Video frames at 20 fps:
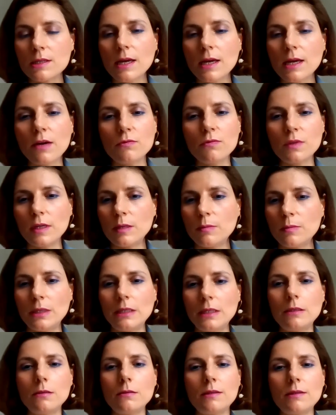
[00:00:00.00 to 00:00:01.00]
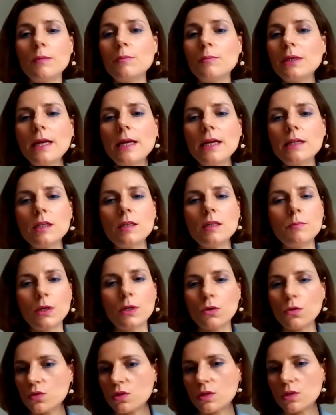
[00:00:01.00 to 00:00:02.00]
Have they been terminated
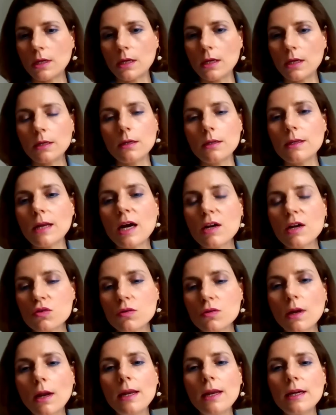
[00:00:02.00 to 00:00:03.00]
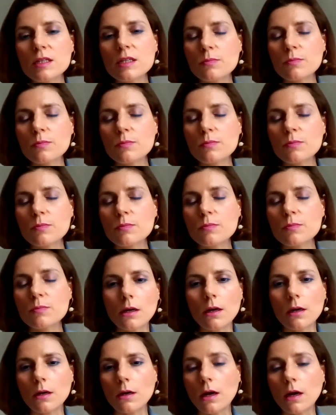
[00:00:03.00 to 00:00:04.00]
because the national airspaces
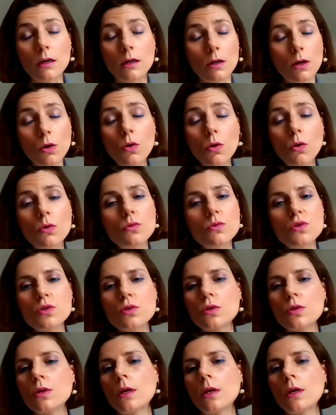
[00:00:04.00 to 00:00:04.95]
are closed?